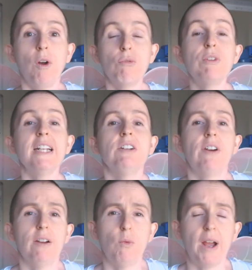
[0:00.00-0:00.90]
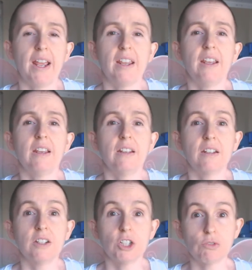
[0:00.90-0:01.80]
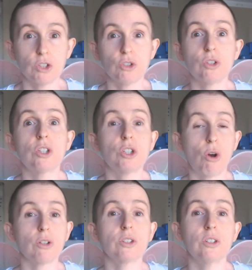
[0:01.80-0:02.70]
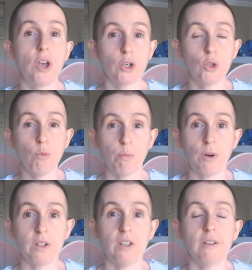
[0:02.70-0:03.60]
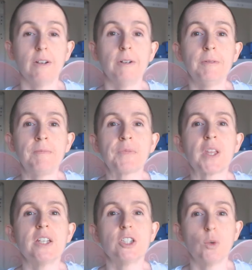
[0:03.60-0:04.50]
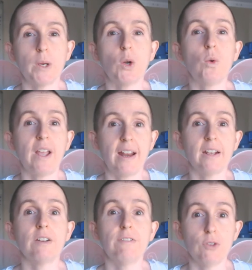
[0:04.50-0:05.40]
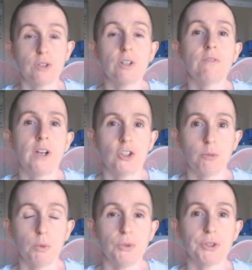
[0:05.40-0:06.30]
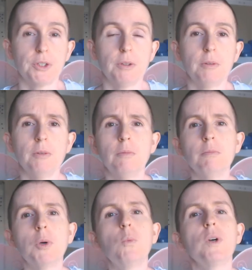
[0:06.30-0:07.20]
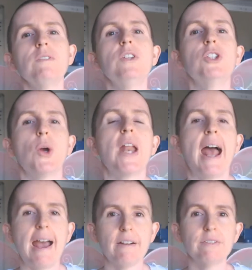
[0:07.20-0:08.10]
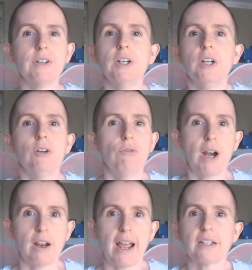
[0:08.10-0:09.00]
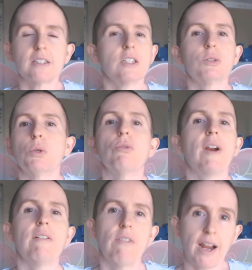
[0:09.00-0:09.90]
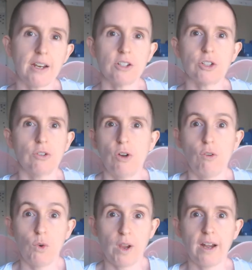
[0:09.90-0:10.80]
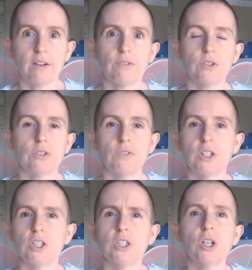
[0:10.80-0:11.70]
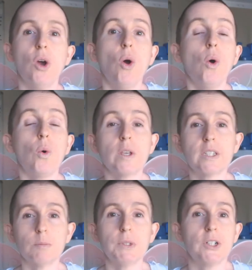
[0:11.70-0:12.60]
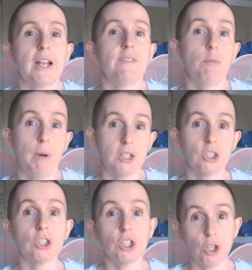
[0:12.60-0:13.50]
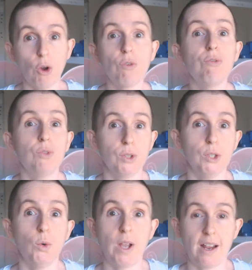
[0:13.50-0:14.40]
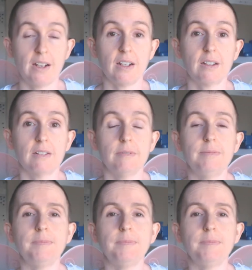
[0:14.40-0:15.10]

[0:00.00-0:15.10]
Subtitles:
A really great way to reduce the toxin load on your body is to eat organic fruits and vegetables. But what if you don't have access to a great range of organic fruits and veggies, or you simply don't have the budget to go fully organic?